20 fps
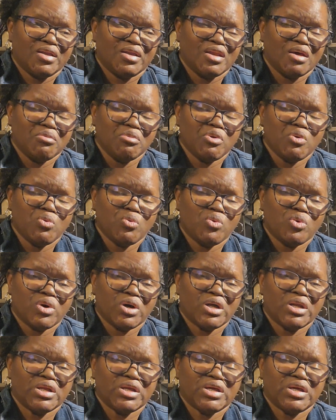number
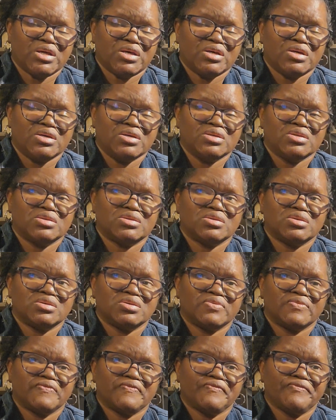one is
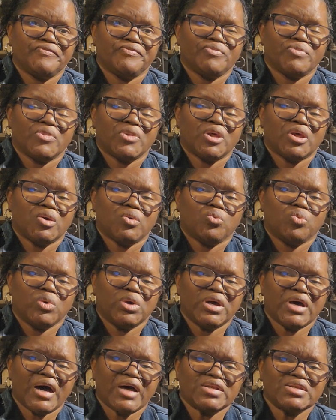
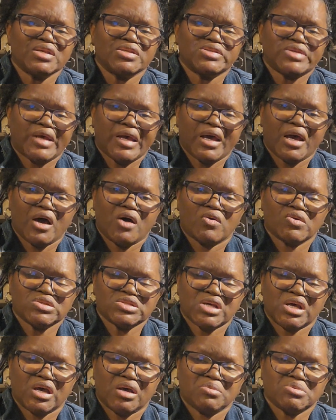we got to take
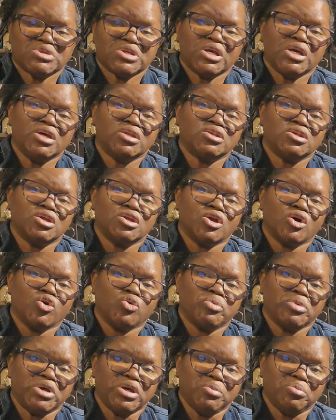our time to get to
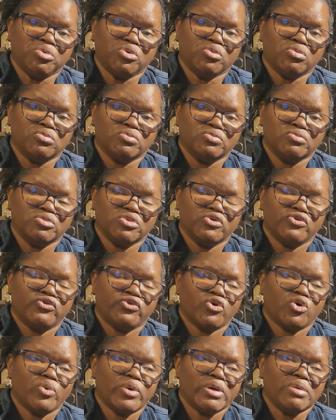know people
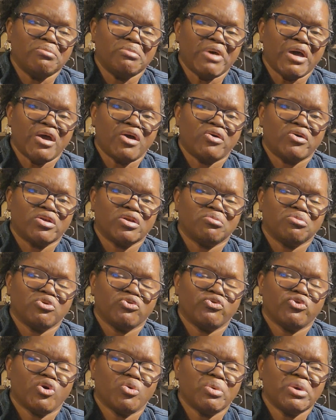before we marry them,
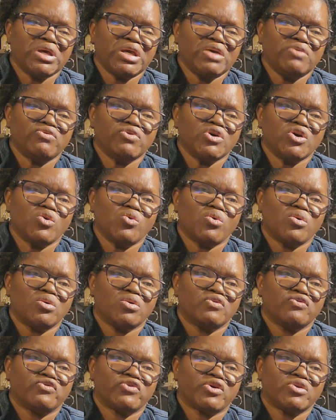before we even go
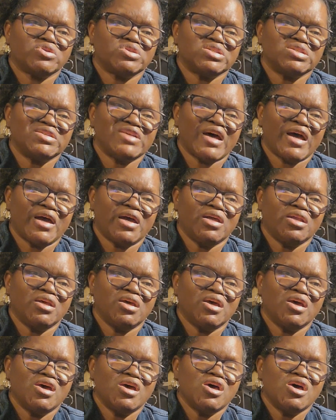on a first date.